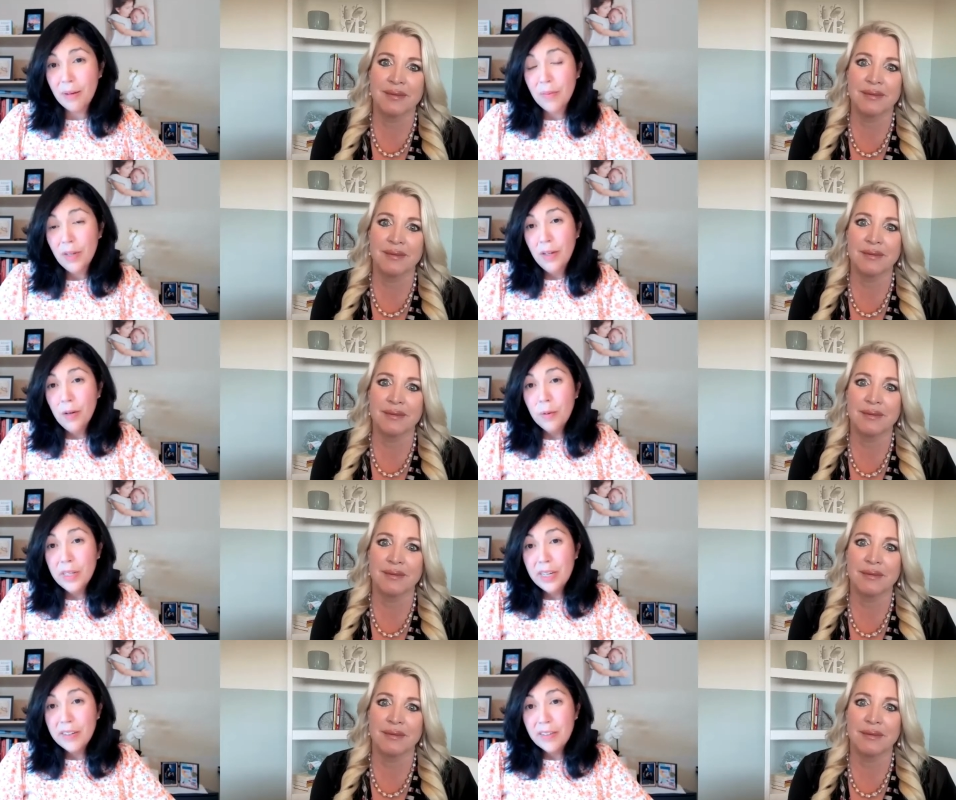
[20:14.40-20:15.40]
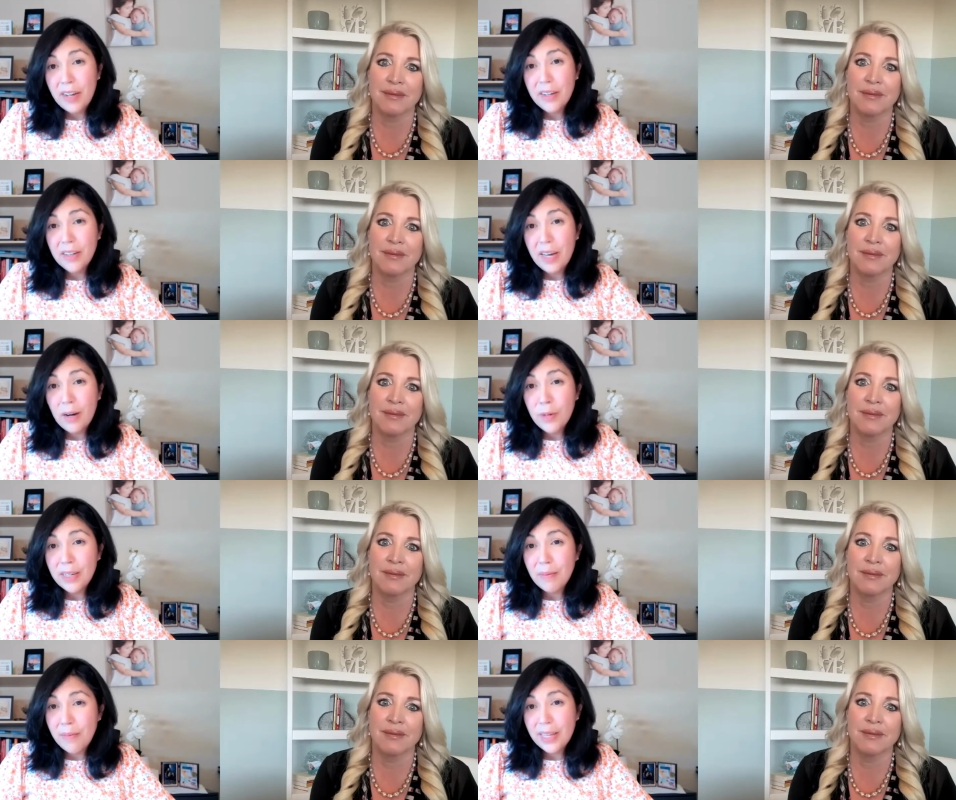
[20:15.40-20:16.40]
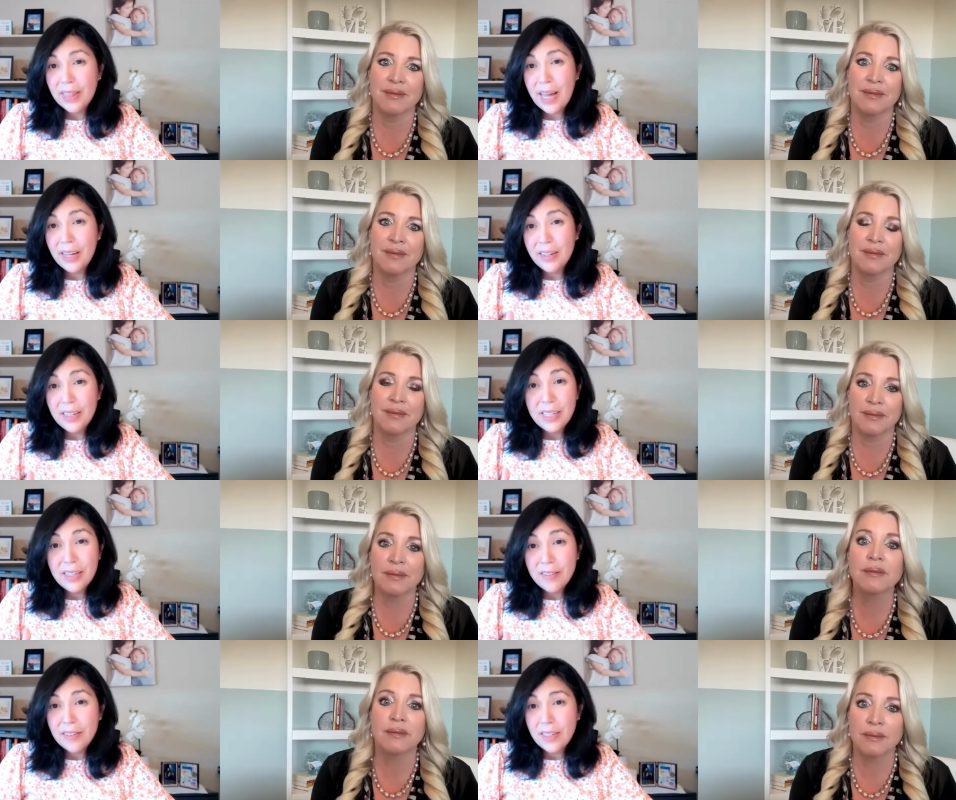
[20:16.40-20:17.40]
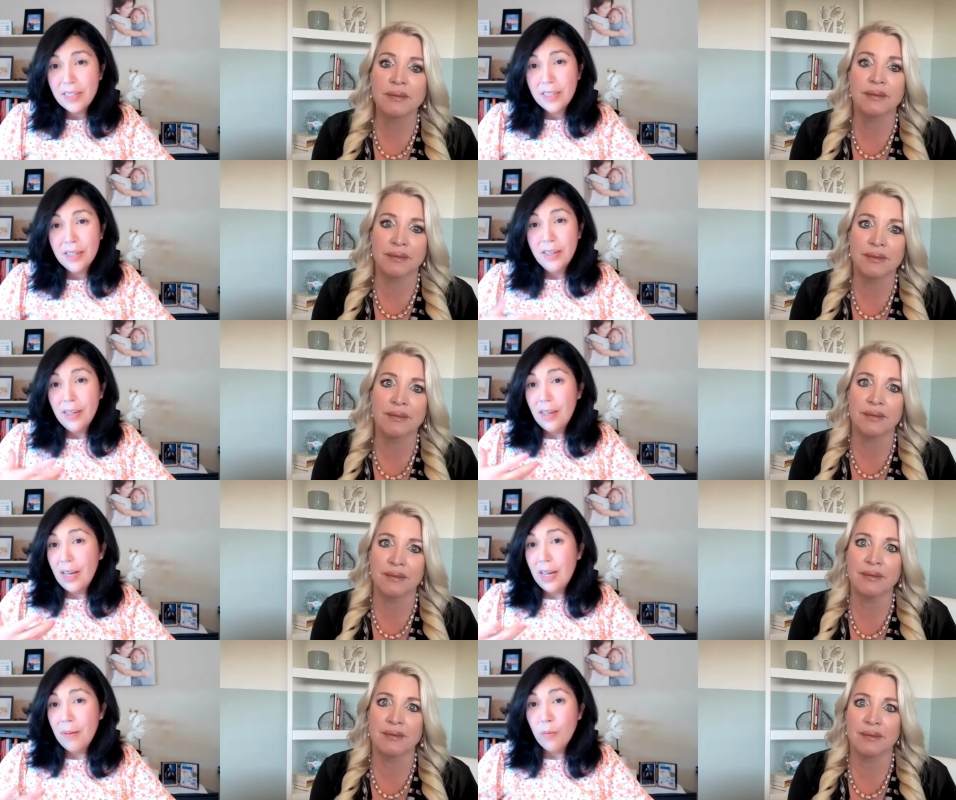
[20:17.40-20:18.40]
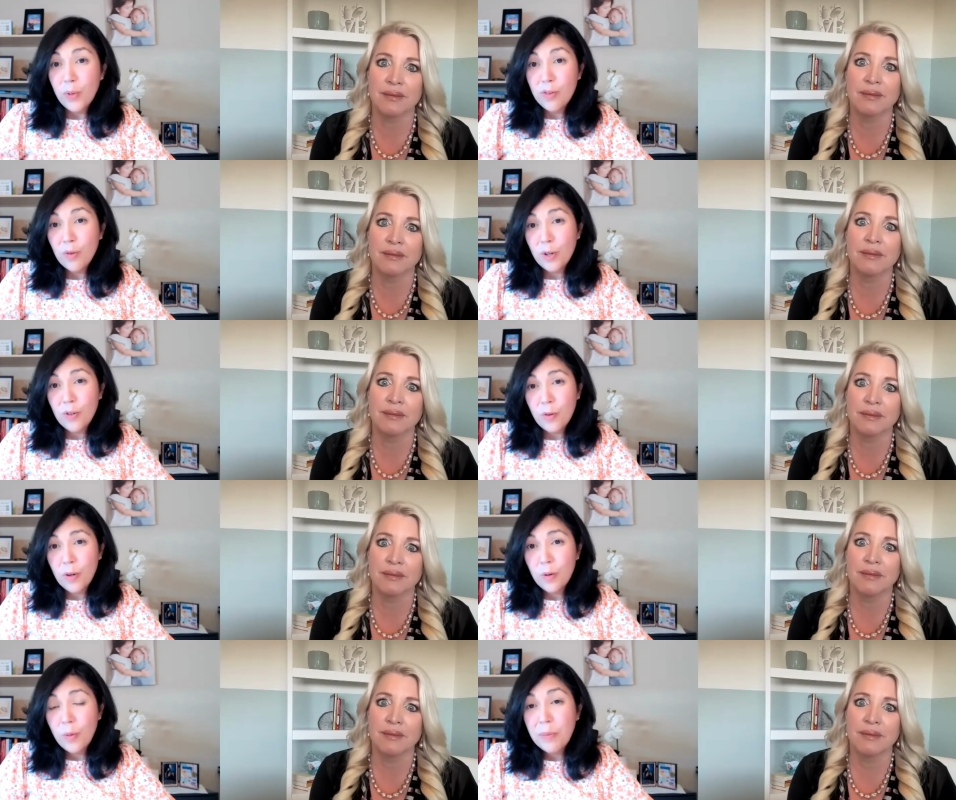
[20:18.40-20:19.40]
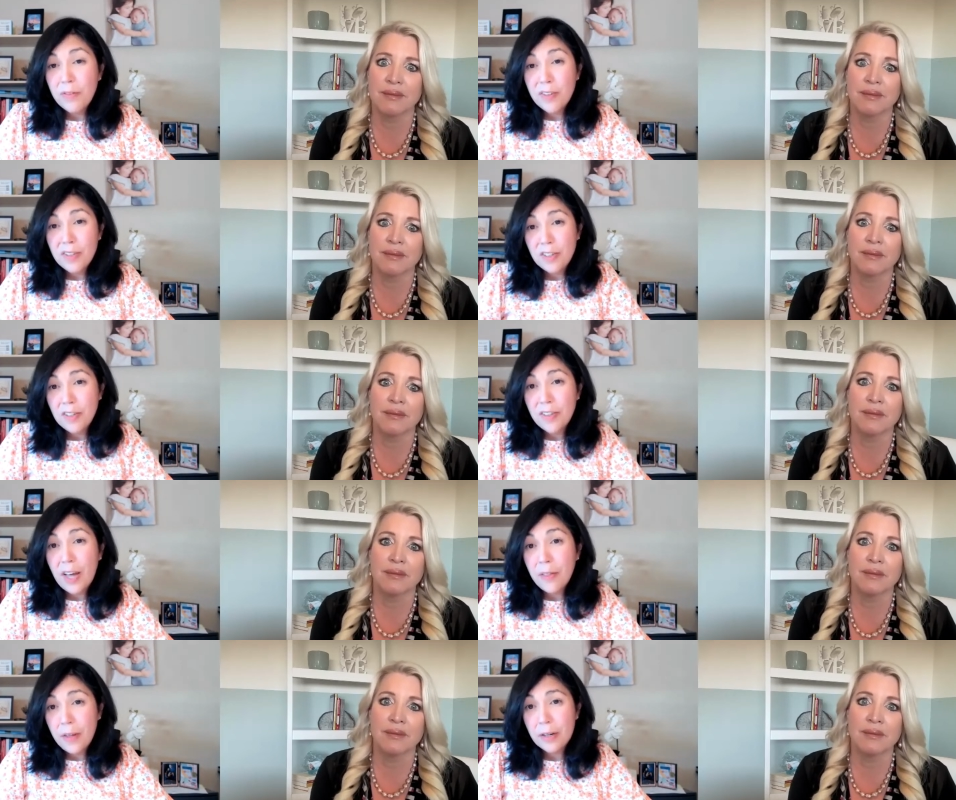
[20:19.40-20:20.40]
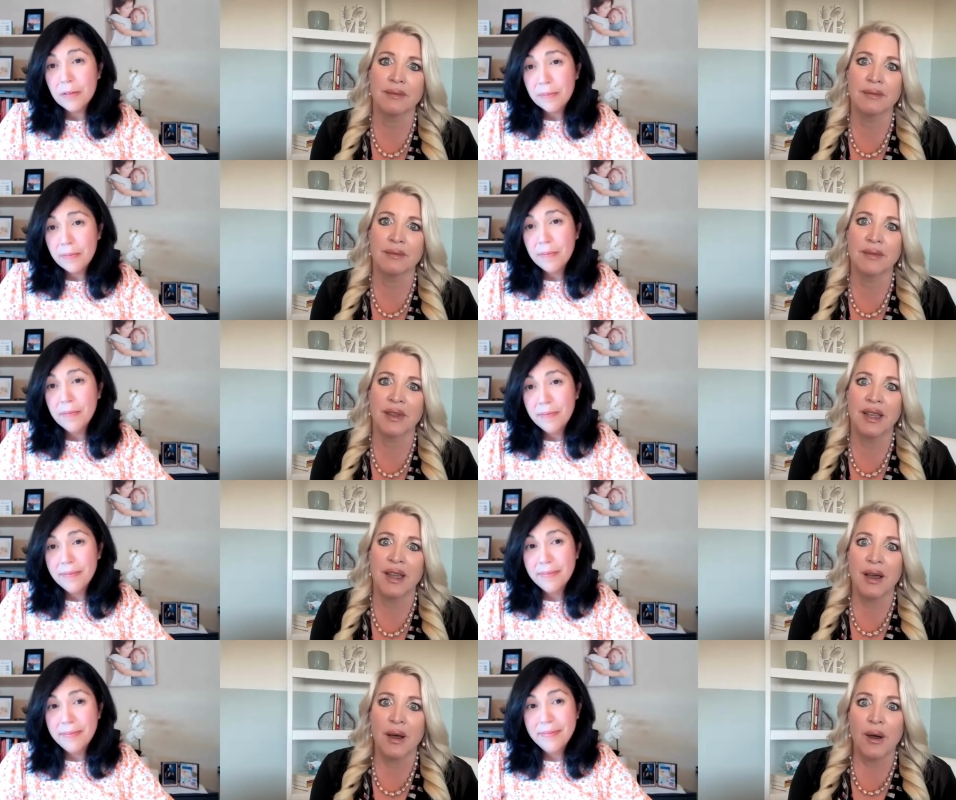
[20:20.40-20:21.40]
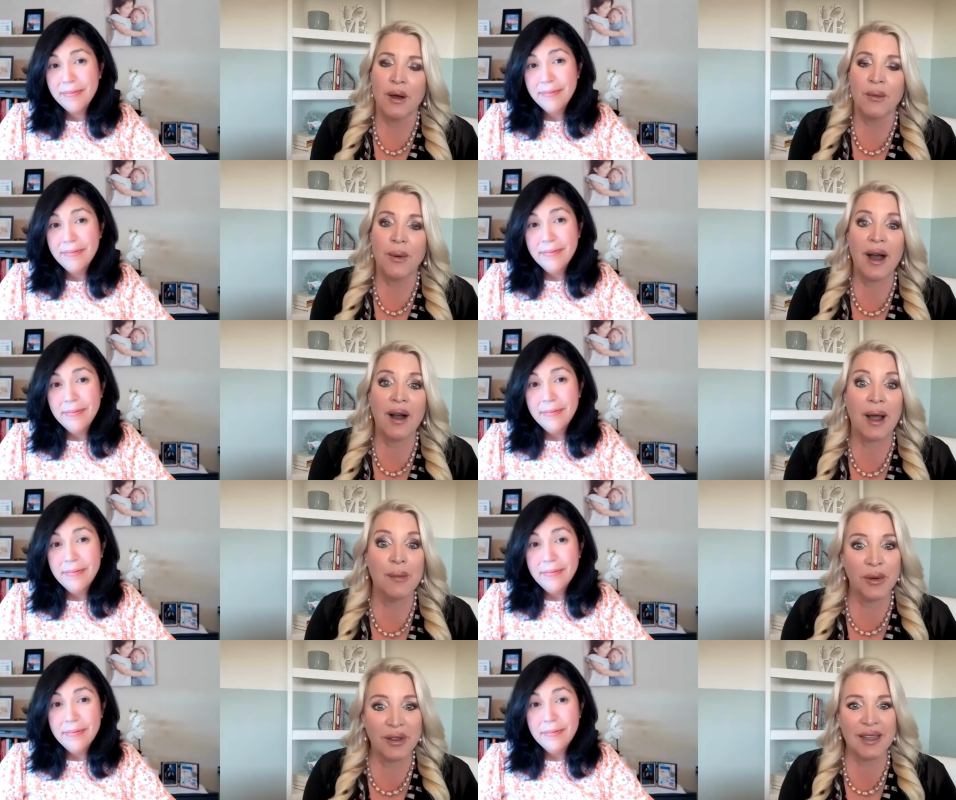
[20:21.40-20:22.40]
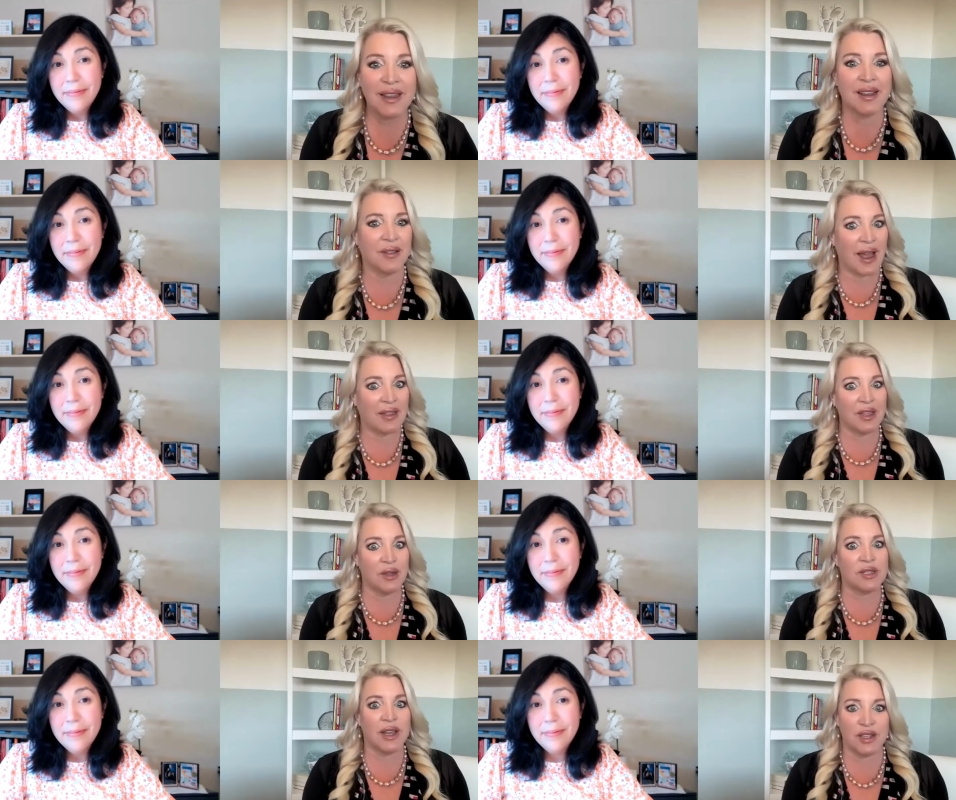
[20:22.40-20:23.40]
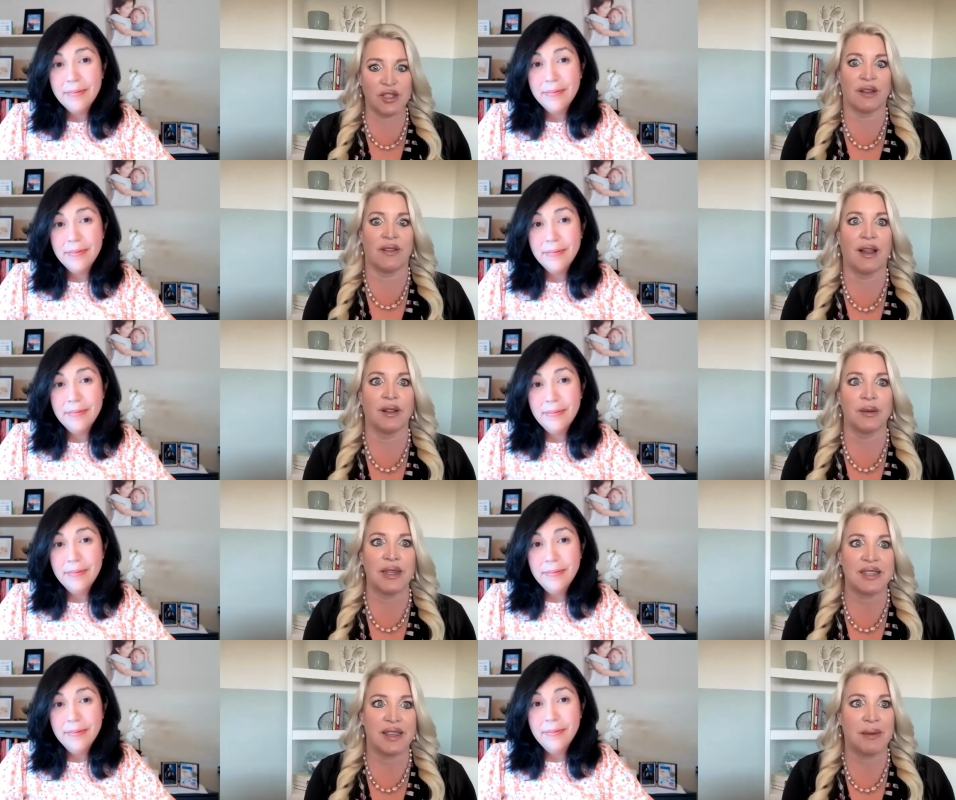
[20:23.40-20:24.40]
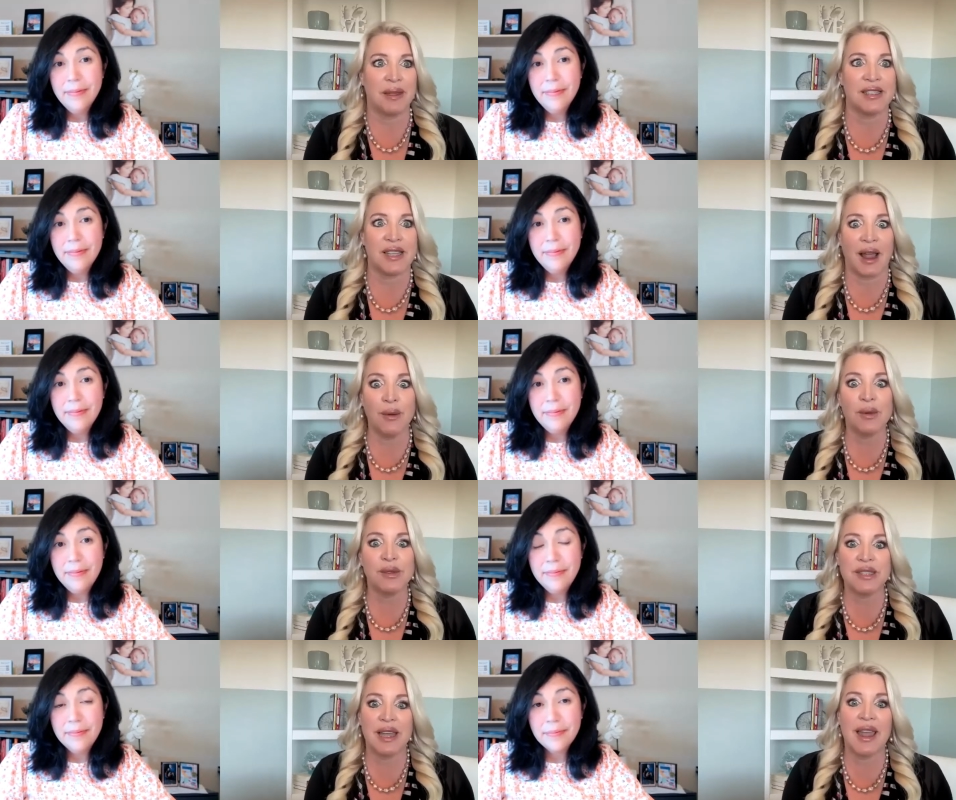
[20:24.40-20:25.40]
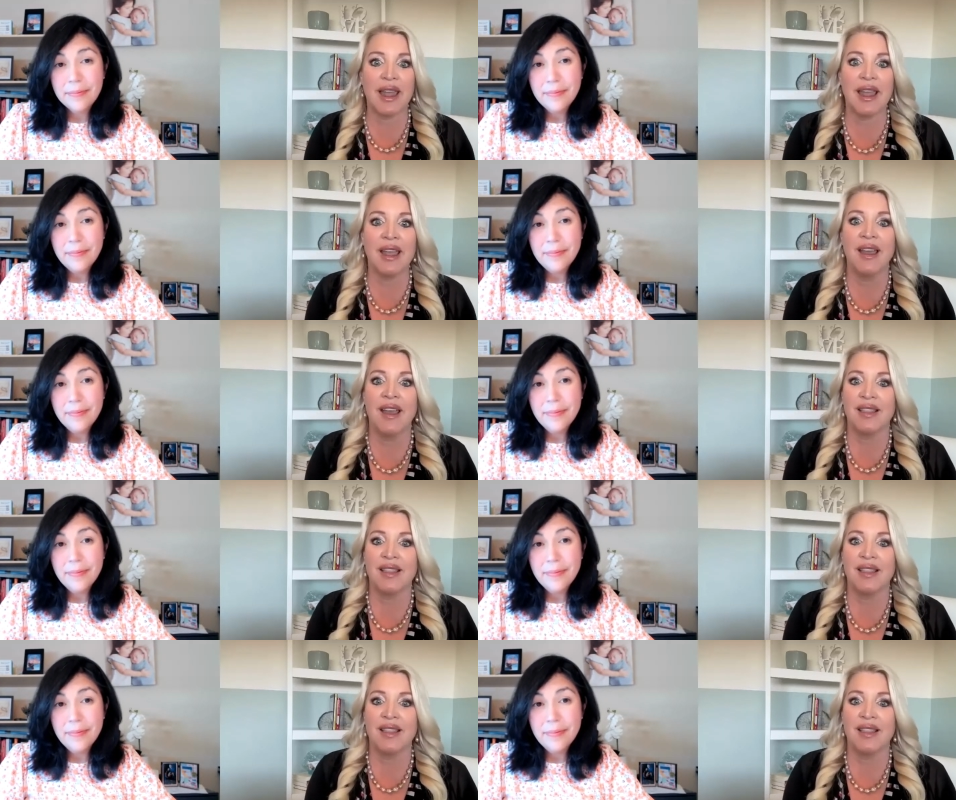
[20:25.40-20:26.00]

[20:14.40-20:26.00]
Speaker 1: I'm really excited that we can make that an easy um, resource for women physicians
Speaker 2: out there. Well, I'm really glad that you touched on that, Luisa, because I will say